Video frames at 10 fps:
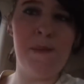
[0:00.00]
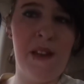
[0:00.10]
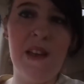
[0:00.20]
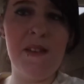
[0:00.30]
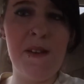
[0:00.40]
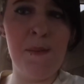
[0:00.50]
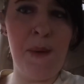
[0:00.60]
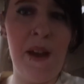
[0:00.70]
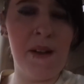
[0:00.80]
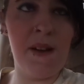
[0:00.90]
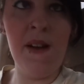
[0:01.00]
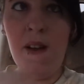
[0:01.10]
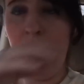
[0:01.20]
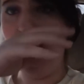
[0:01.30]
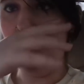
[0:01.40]
But I do it better
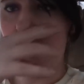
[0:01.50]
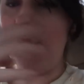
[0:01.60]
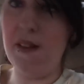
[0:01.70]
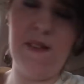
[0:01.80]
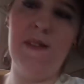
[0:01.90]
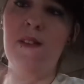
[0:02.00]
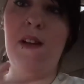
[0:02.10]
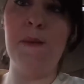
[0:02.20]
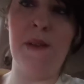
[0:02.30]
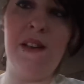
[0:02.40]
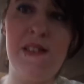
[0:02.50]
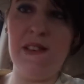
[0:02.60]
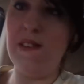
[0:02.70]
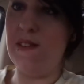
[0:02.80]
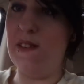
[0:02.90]
when I'm not
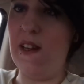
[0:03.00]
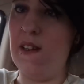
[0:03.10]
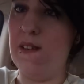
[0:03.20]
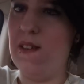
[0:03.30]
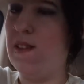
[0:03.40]
sitting down.